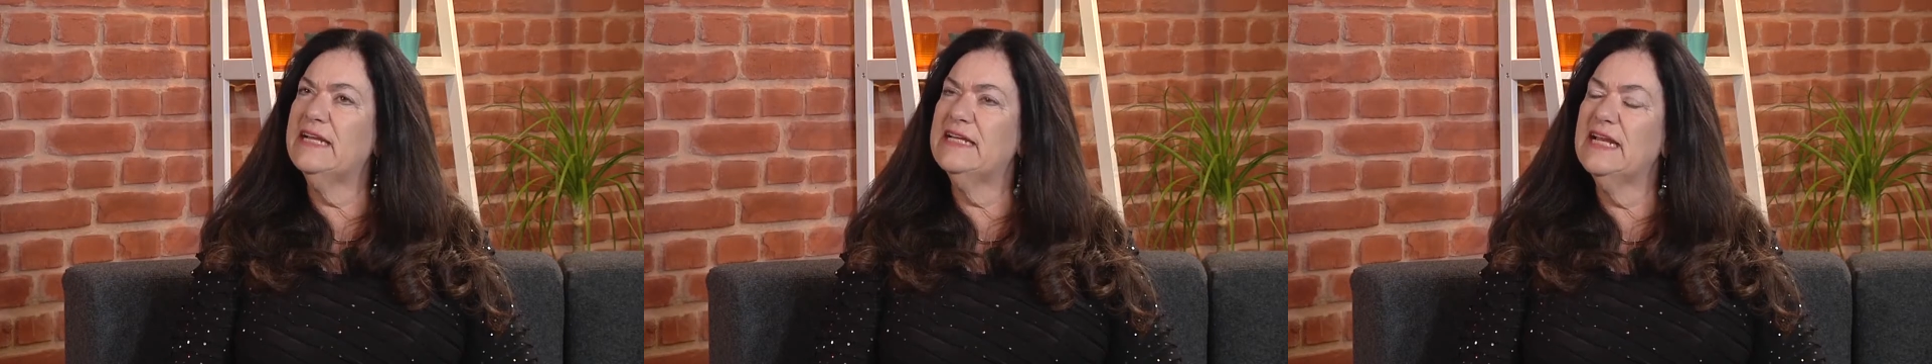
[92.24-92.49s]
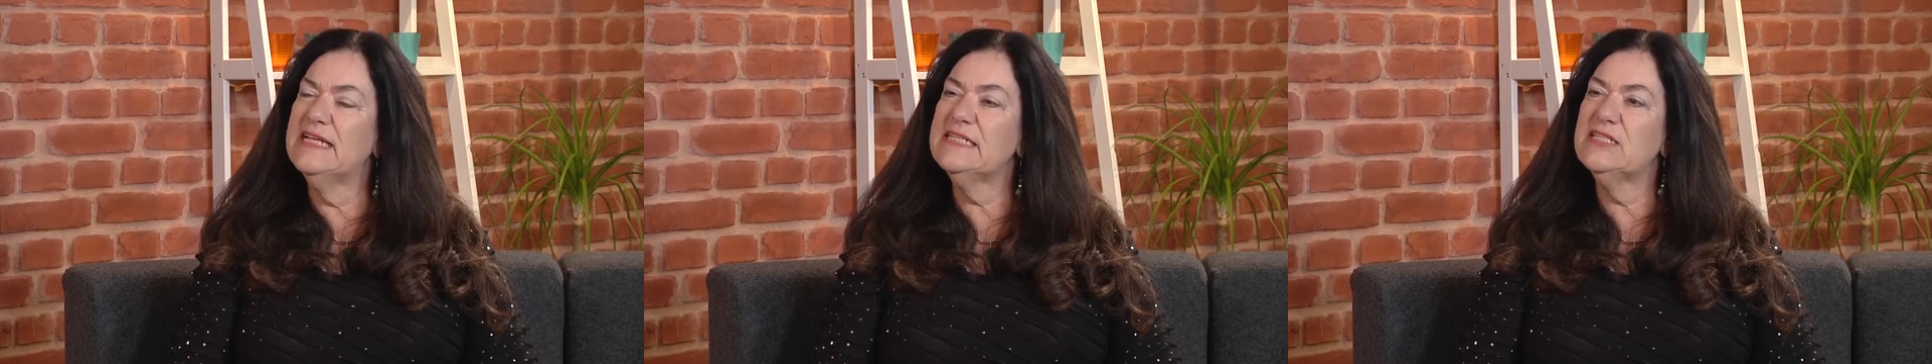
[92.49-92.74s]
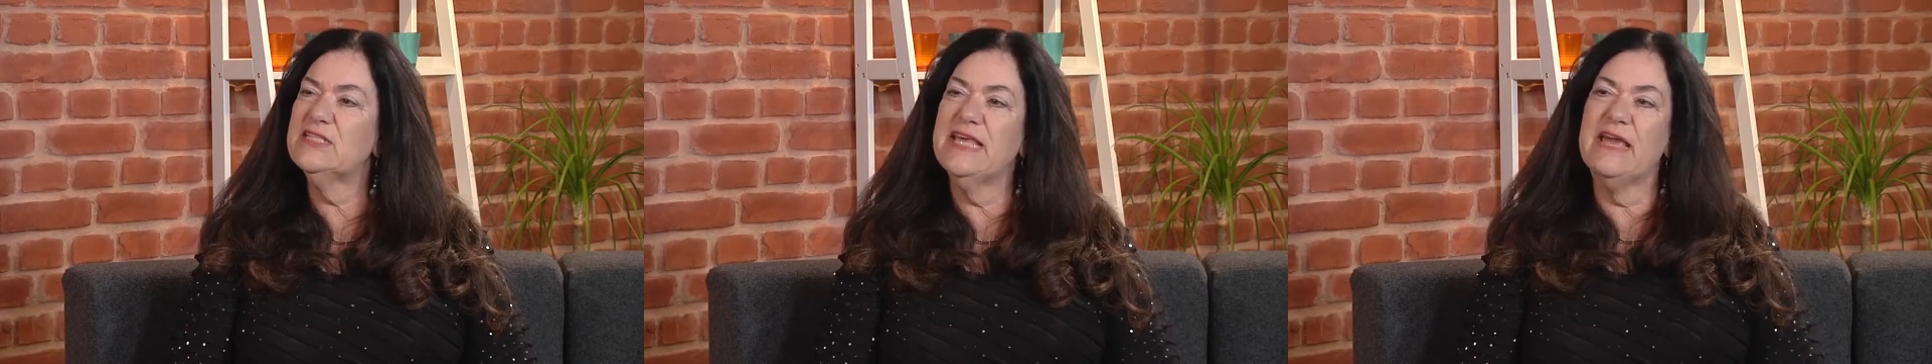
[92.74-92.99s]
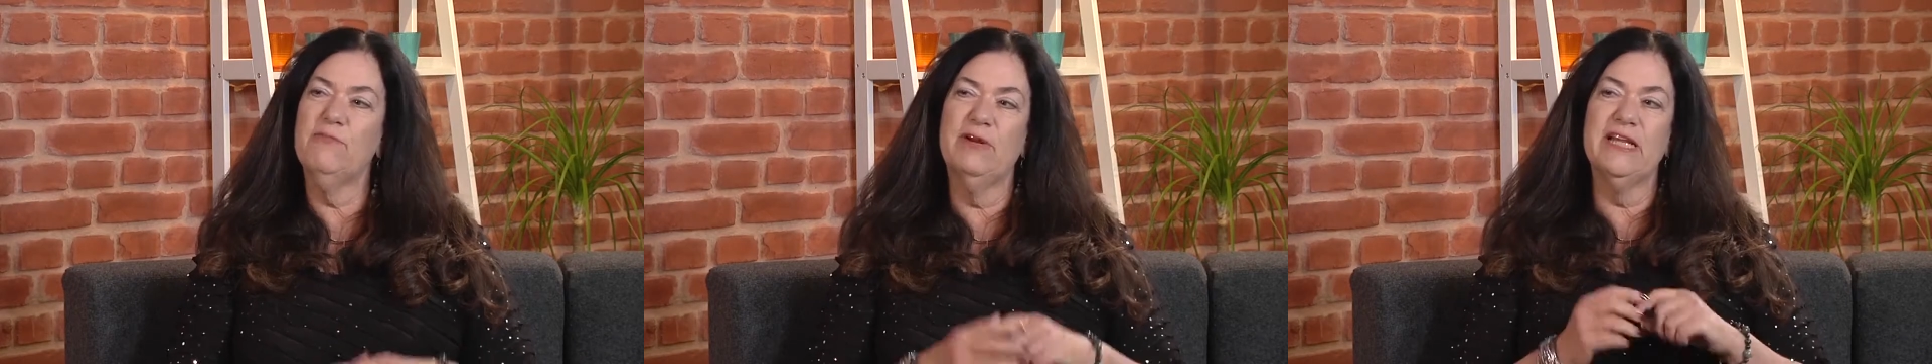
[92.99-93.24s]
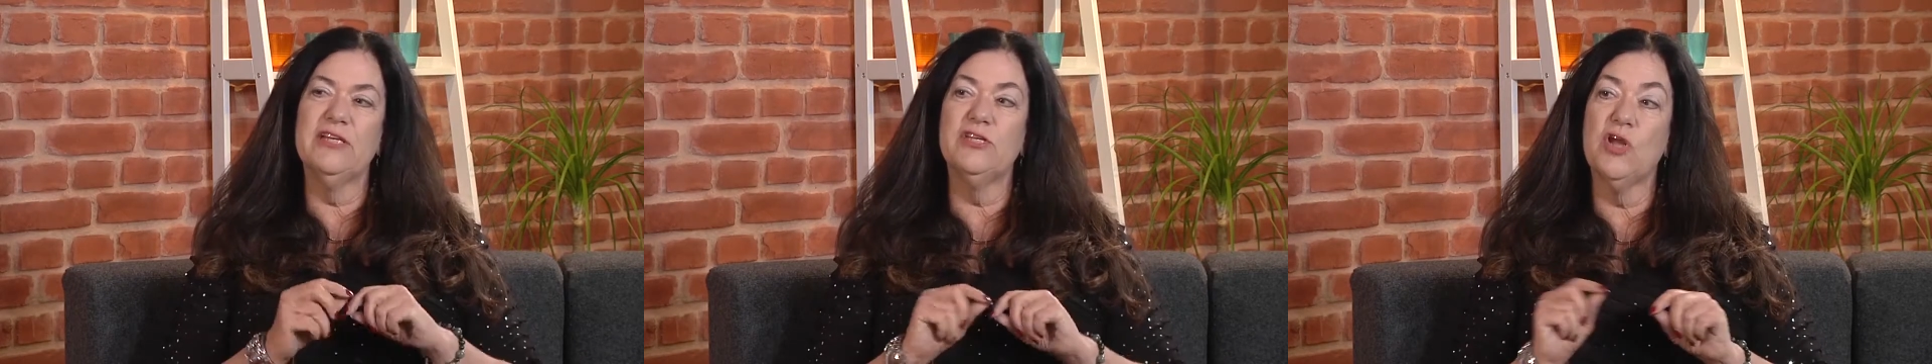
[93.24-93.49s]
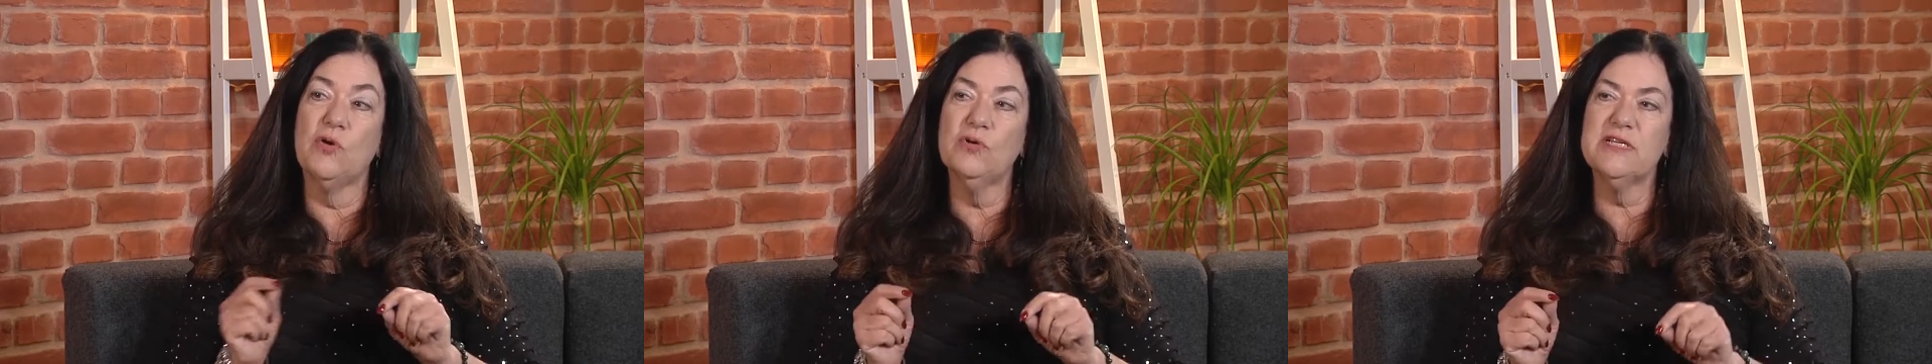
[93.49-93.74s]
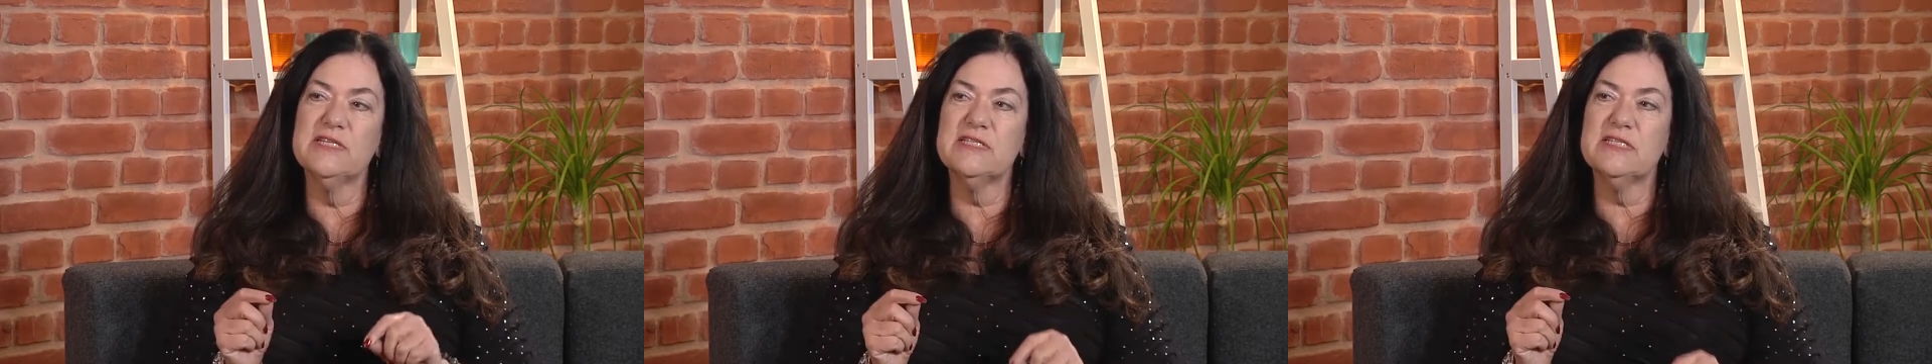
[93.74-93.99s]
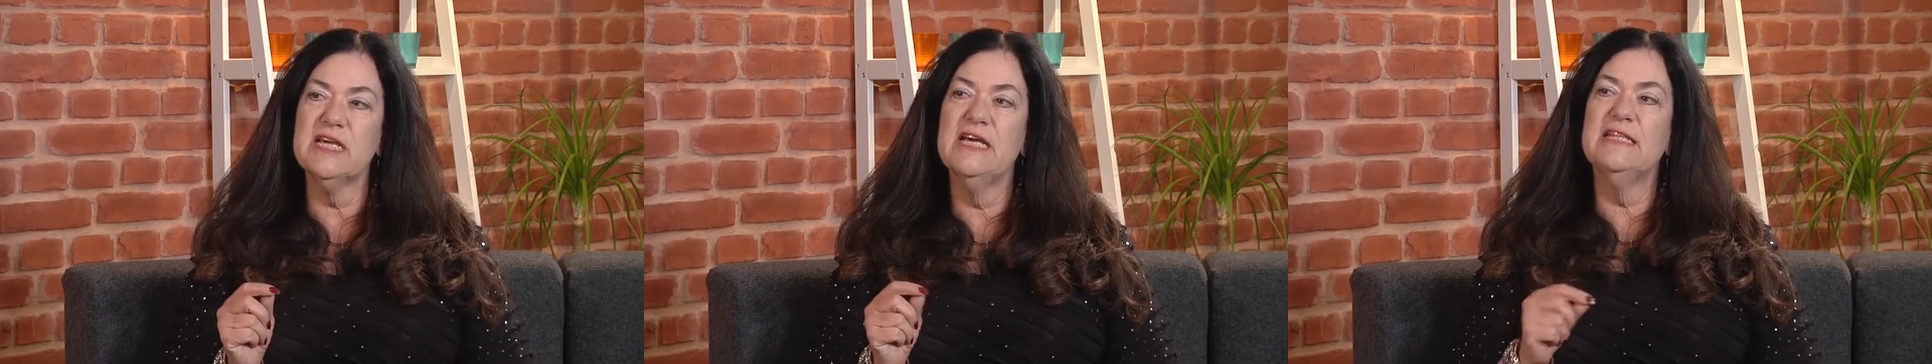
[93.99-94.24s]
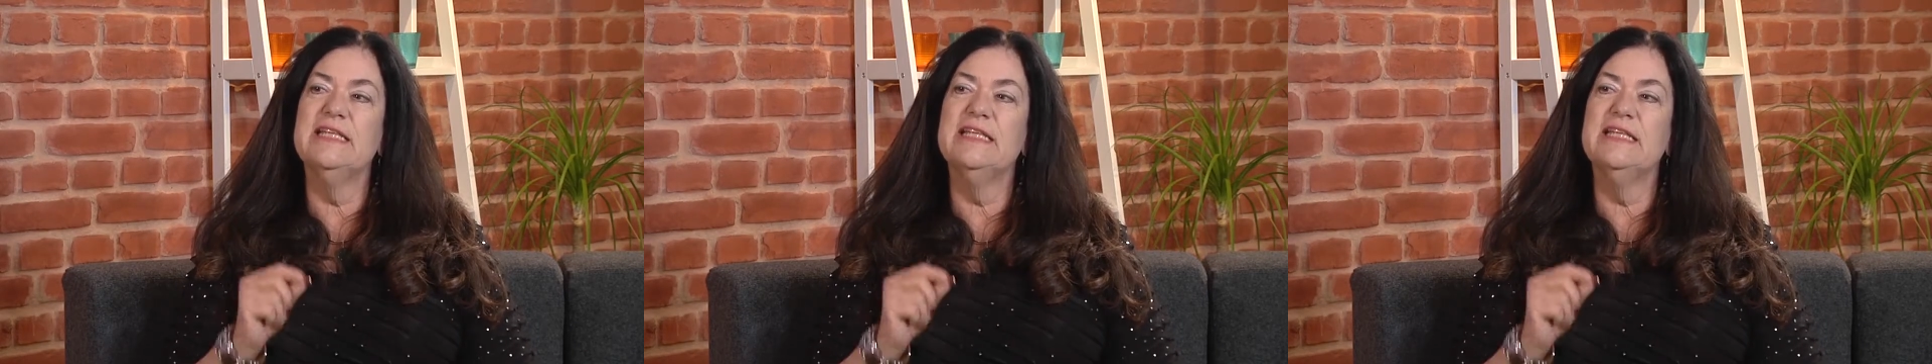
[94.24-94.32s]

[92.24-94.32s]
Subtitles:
and unless they really notice